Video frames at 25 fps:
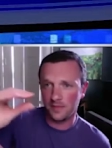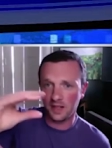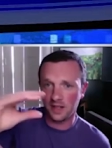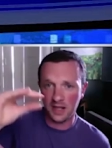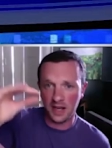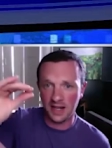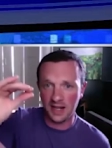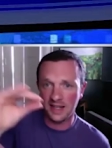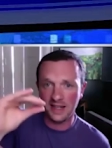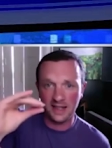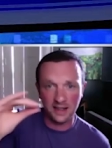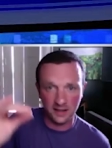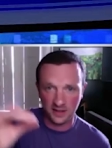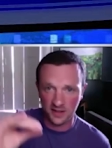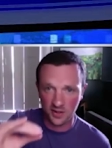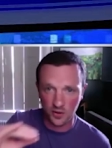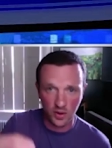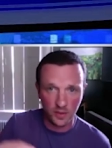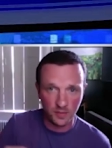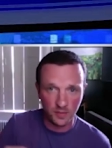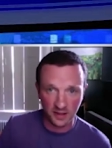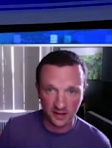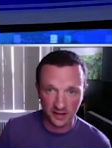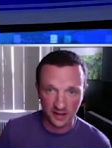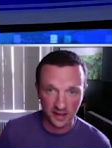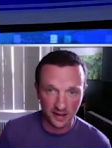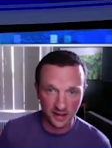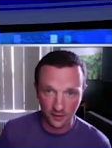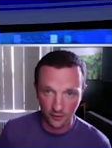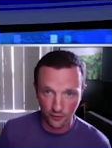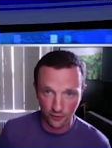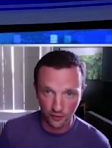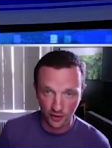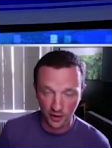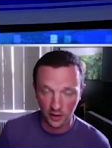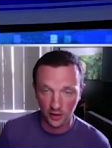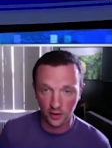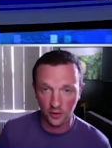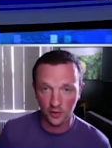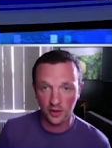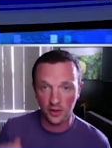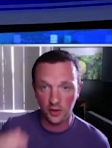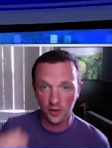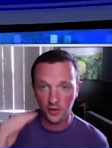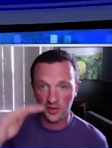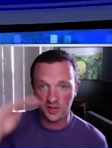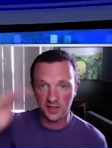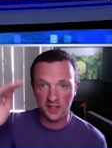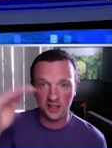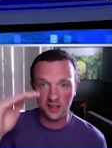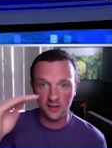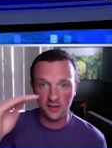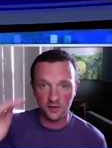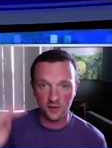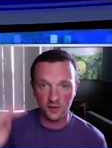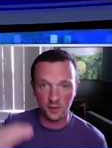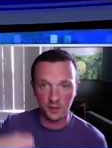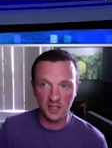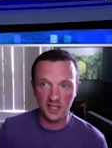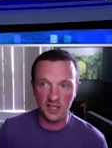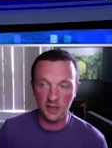little script that they can follow, just to give them key